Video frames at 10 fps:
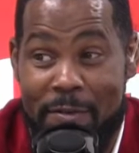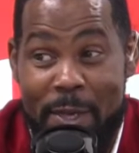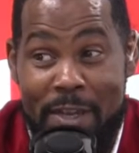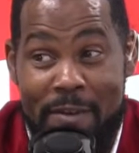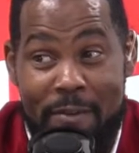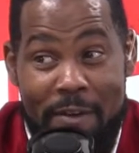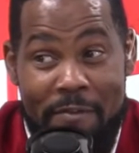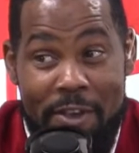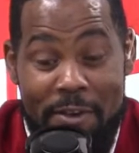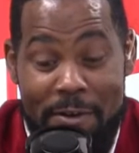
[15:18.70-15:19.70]
speaking of our
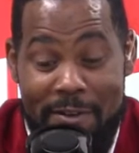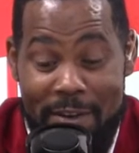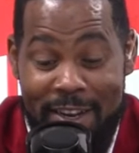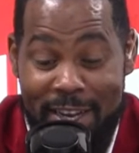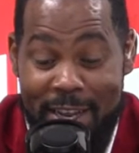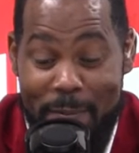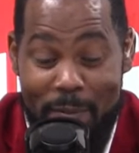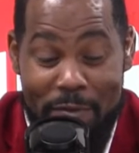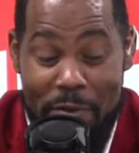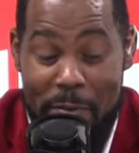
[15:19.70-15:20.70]
field, and
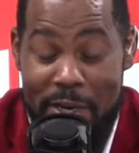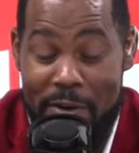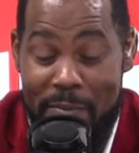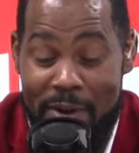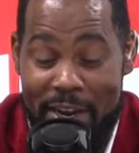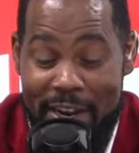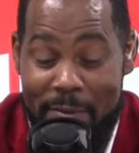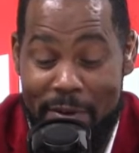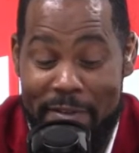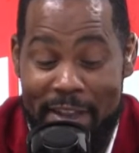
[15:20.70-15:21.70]
before we go to break, I'm
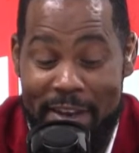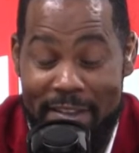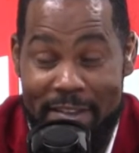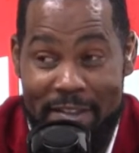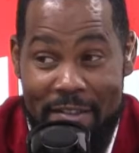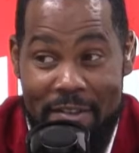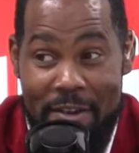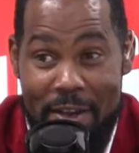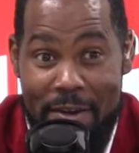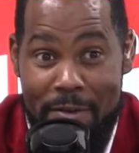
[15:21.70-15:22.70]
going to say this because I
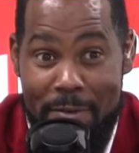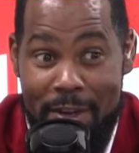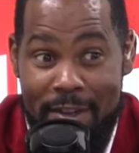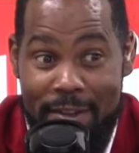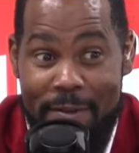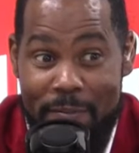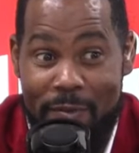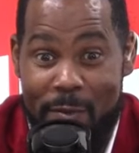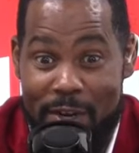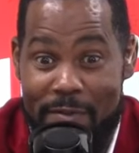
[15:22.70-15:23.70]
saw it on
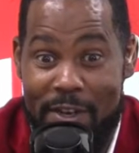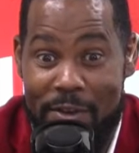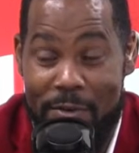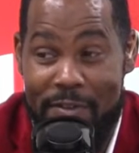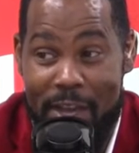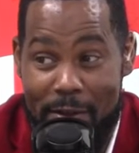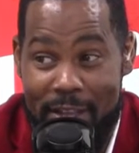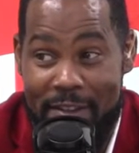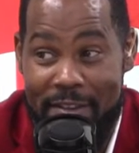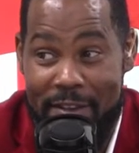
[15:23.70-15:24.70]
one of the news
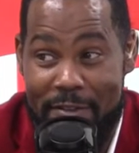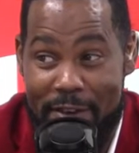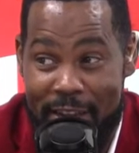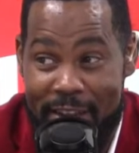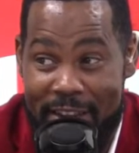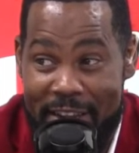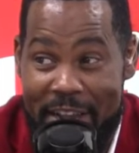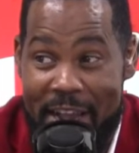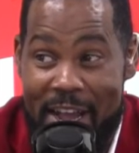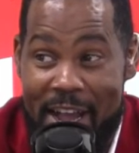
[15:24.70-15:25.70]
outlets yesterday.
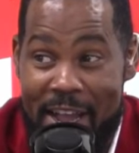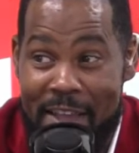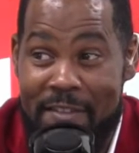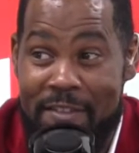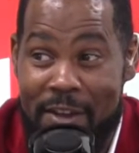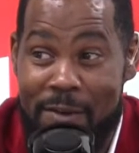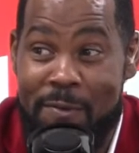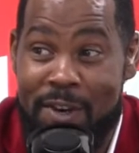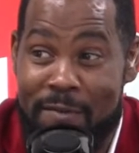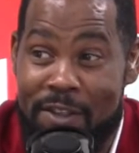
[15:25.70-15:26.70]
I saw
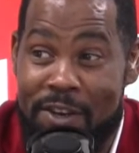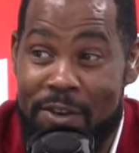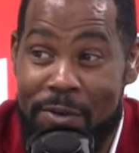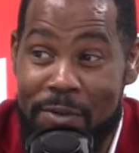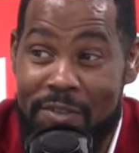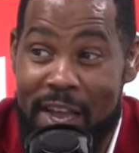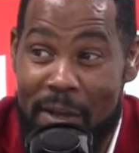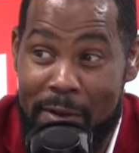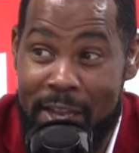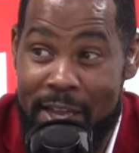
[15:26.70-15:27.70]
one of the news
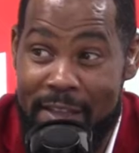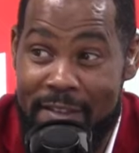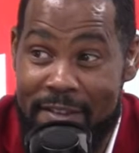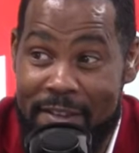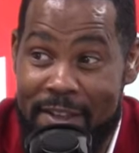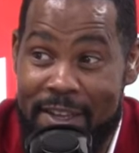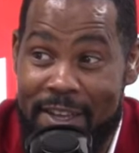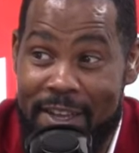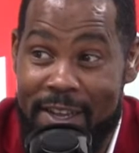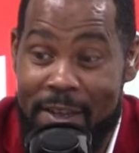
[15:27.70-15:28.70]
outlets
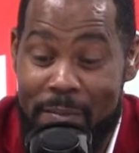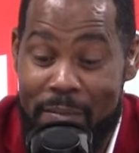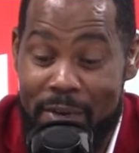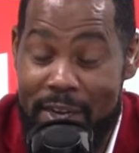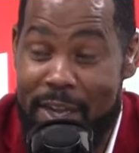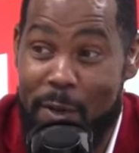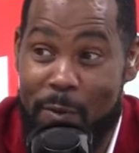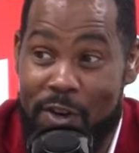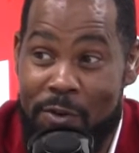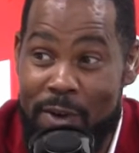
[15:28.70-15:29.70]
put a
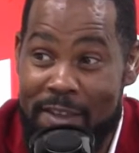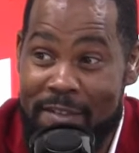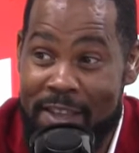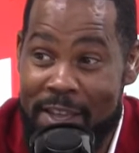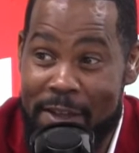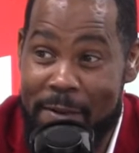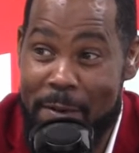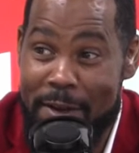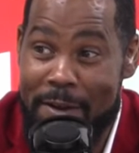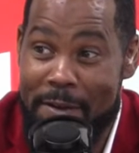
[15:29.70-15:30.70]
request in
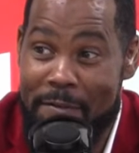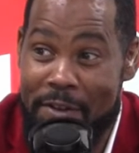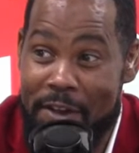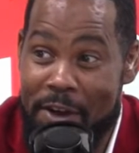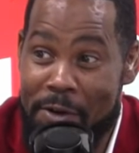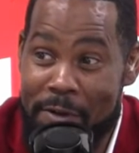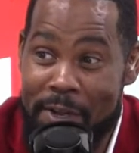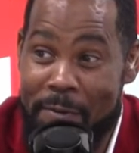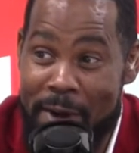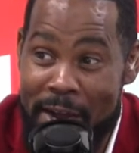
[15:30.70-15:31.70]
for the
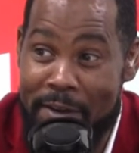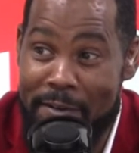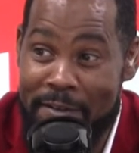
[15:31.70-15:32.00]
Oakland Raiders